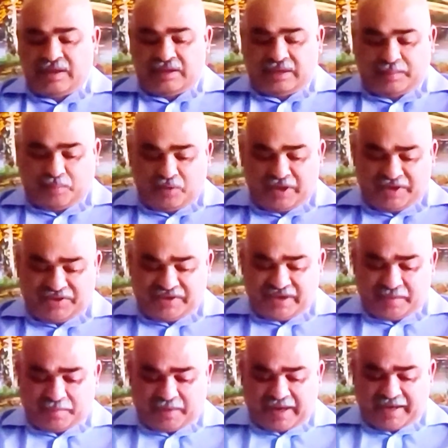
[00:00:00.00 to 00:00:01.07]
the
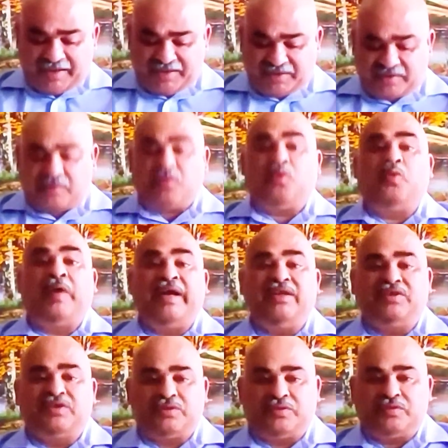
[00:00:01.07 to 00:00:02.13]
Pulitzer Prize
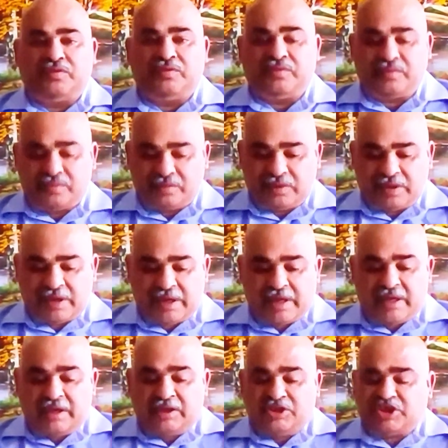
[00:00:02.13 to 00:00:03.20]
went to
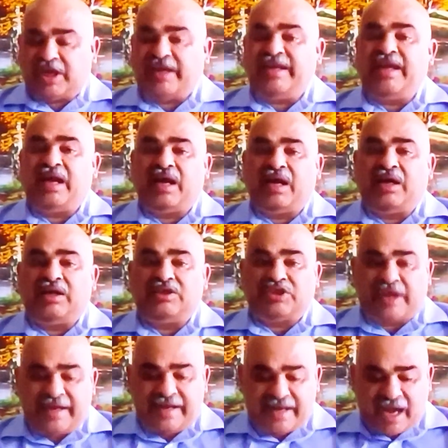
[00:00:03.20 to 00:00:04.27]
Chani
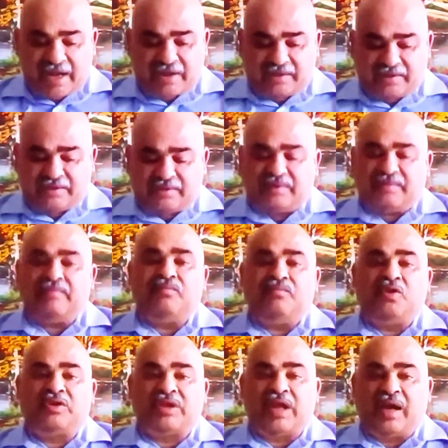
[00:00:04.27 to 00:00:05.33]
Anand,
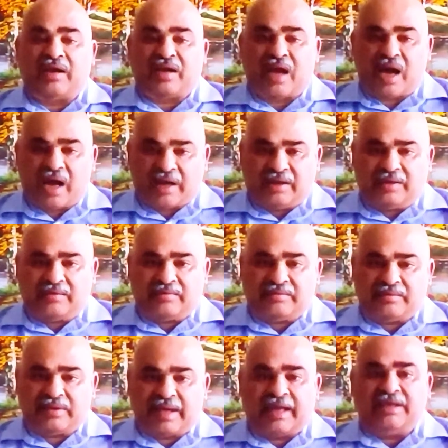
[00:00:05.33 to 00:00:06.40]
Mukhtar Khan,
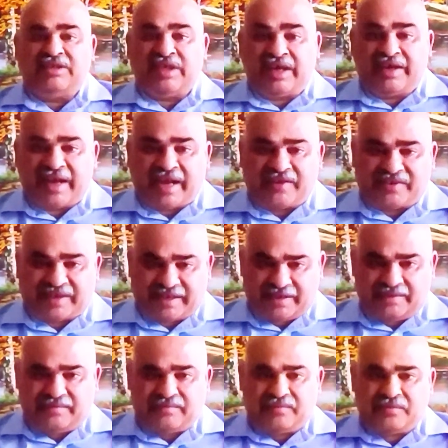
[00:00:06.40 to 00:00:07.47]
and Dar
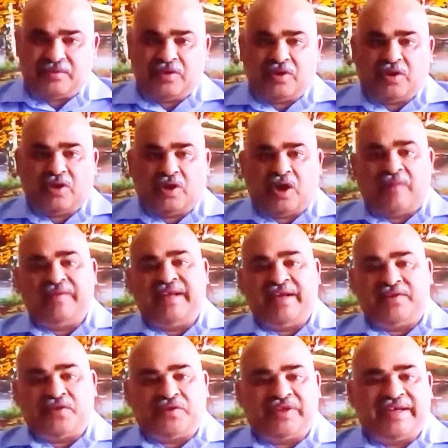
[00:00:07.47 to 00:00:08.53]
Yassin of the
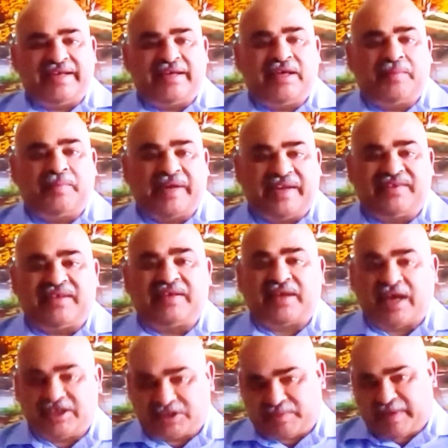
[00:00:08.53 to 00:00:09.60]
Associated Press in
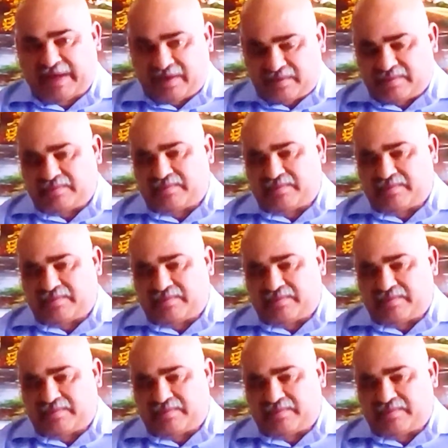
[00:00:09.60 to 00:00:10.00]
Kashmir.